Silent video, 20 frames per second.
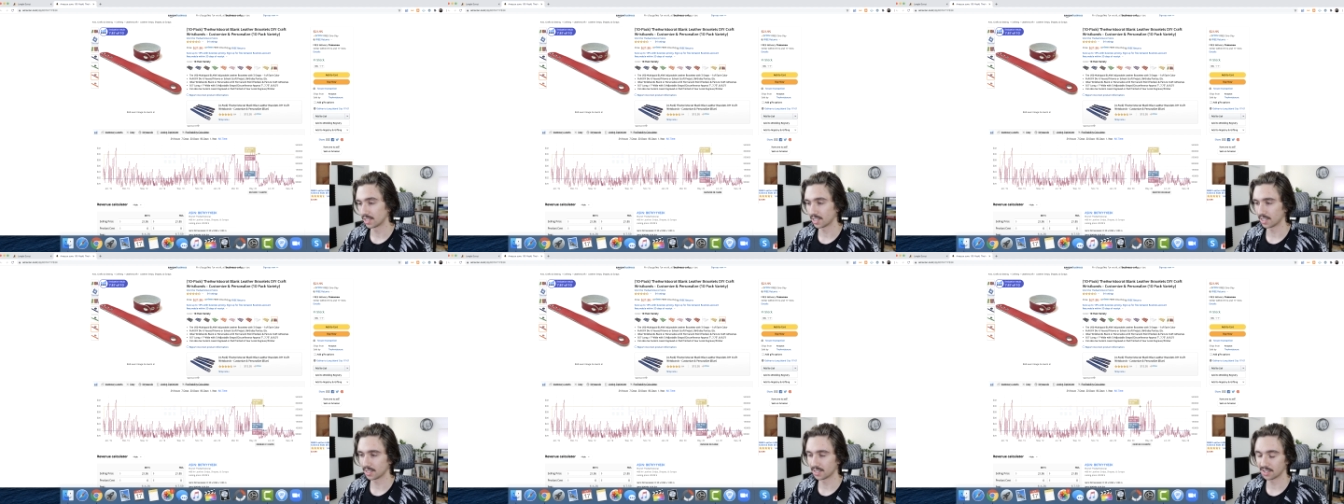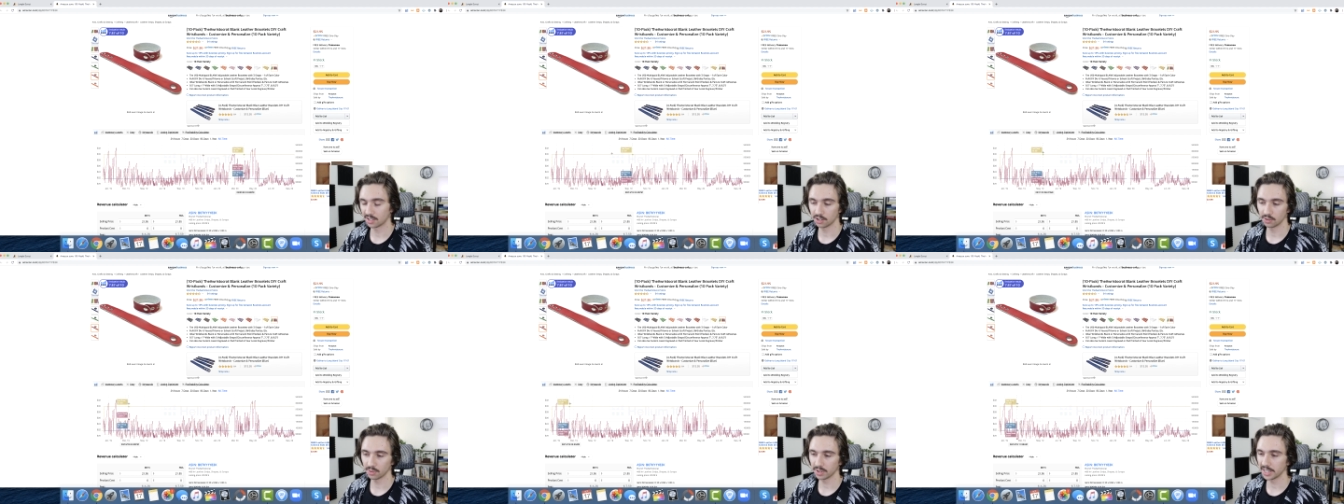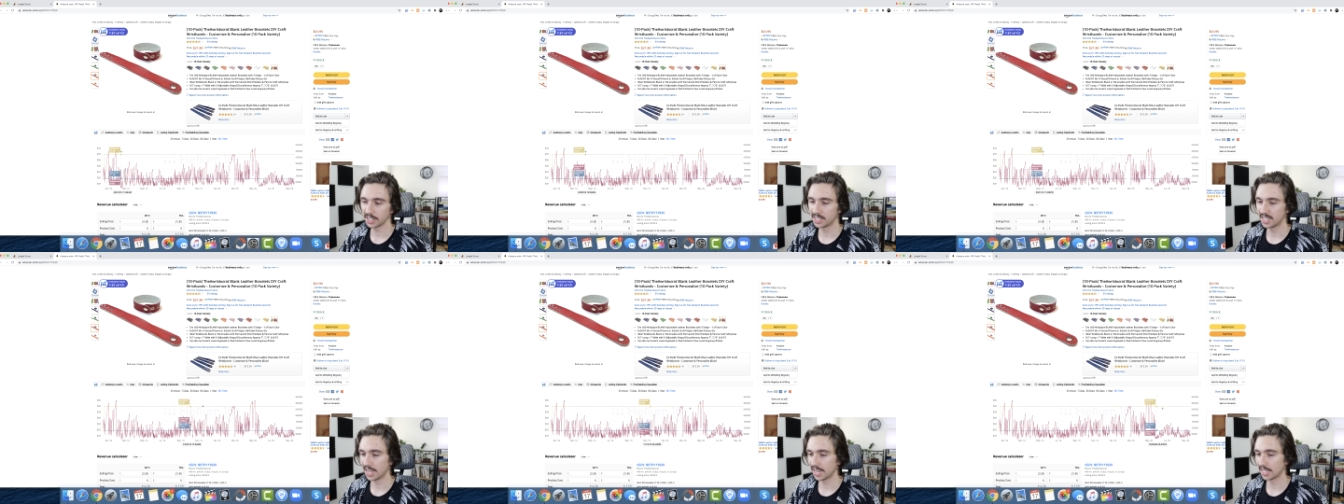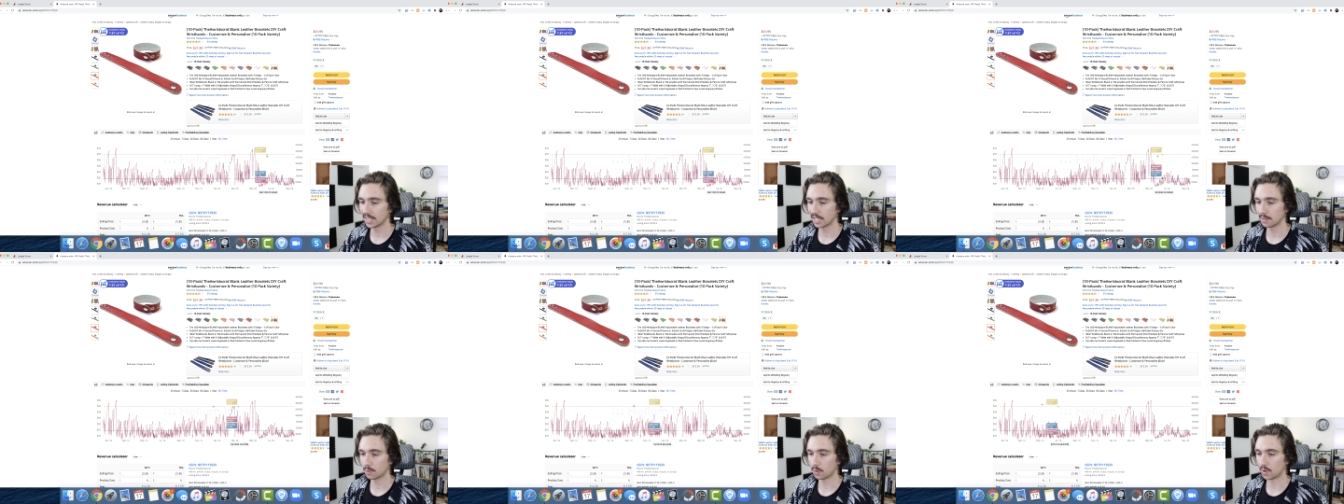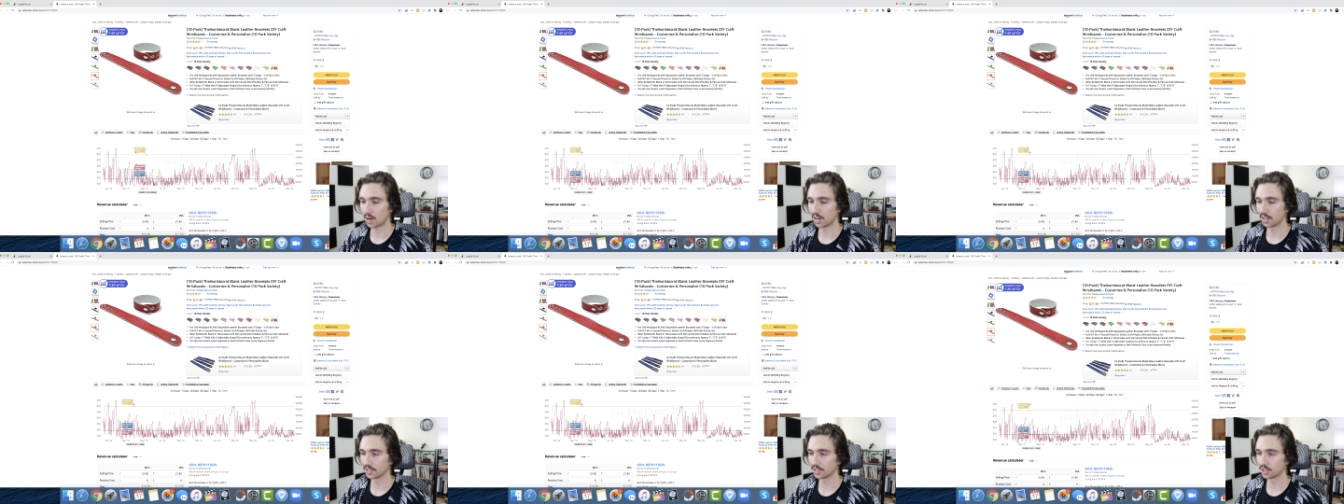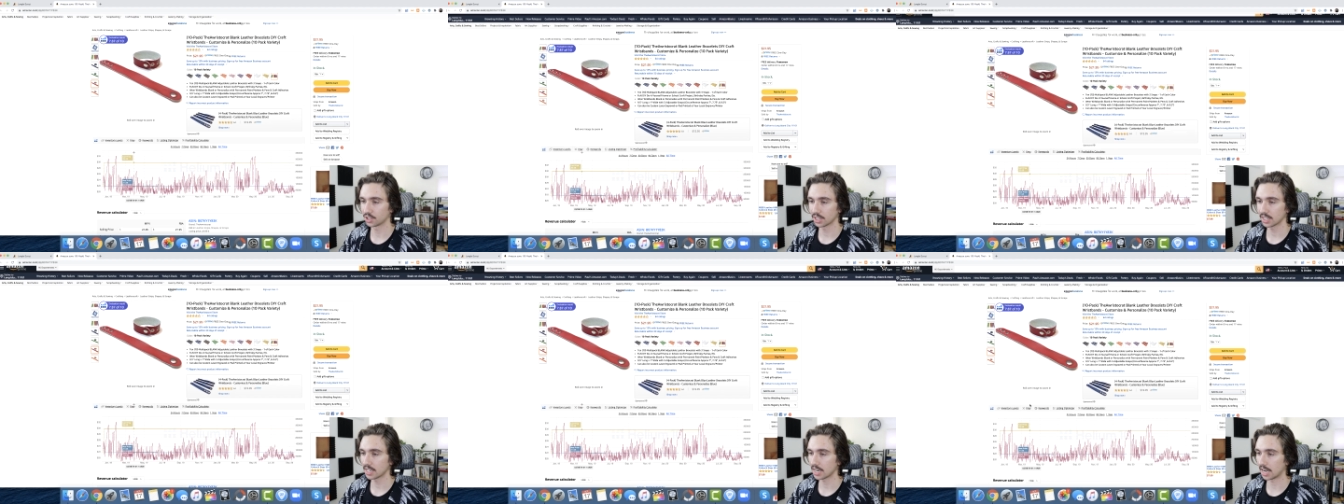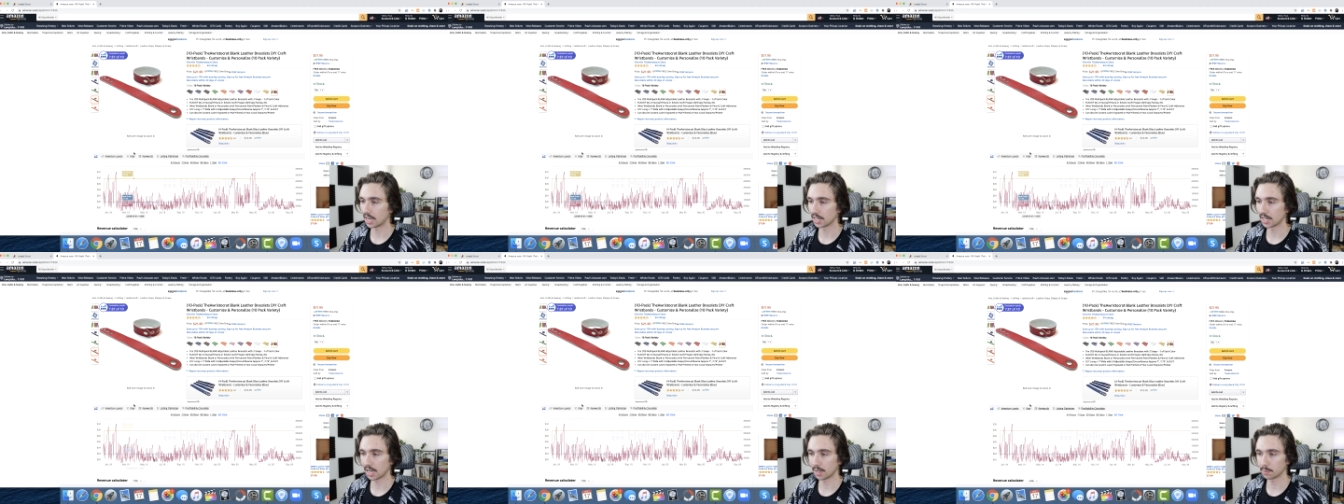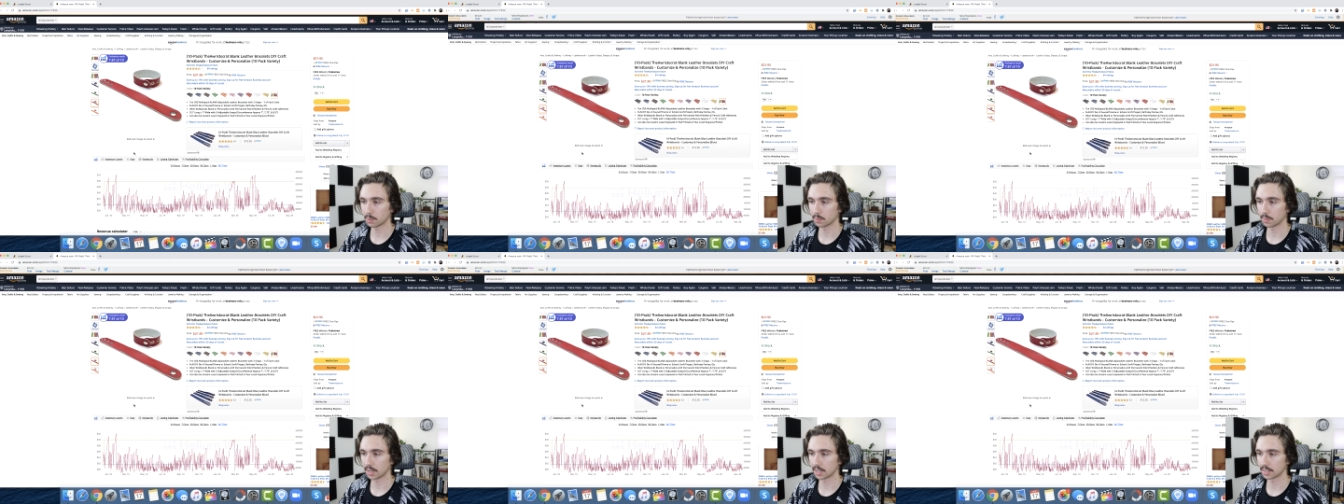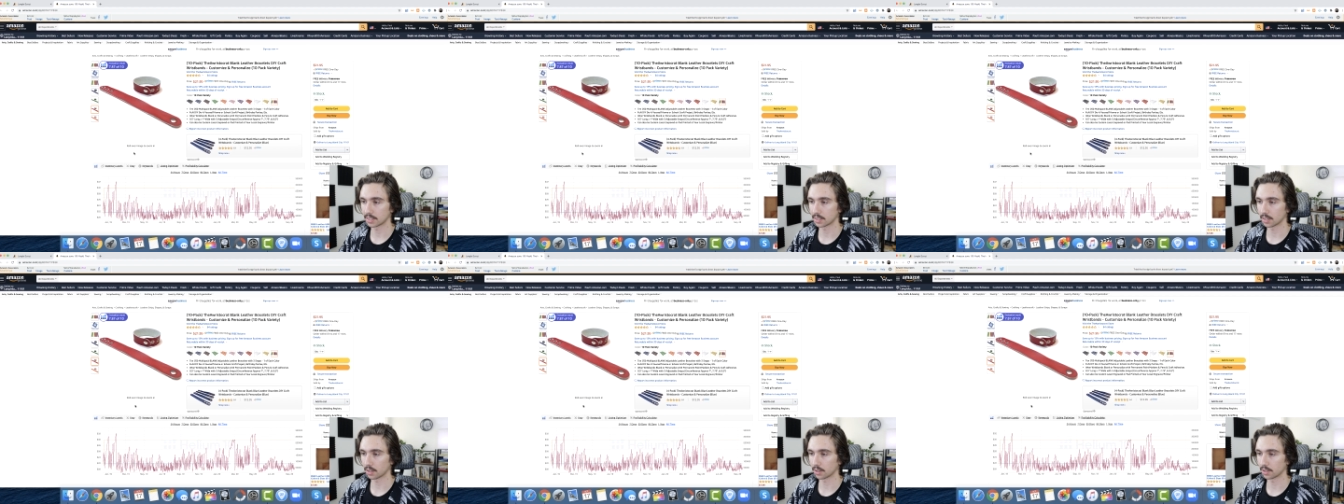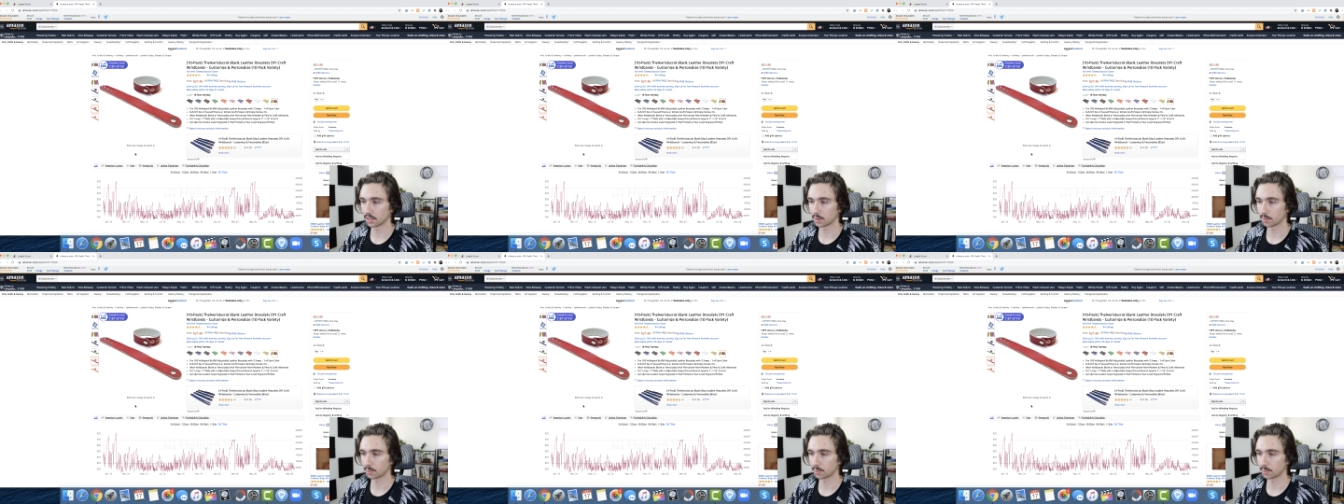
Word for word: It's really taking them a while. It's just an unoptimized seller.